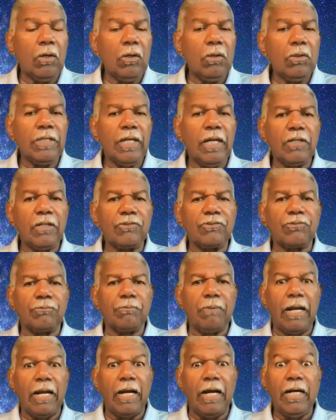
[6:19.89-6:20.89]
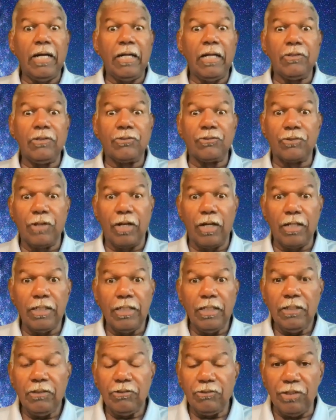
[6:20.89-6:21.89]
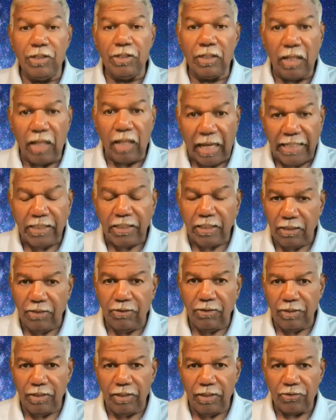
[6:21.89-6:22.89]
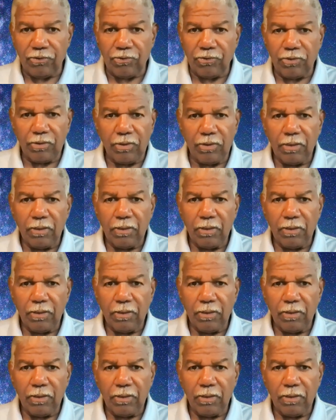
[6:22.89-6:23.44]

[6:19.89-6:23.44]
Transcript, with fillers: oh, yes, my eyes delight in this.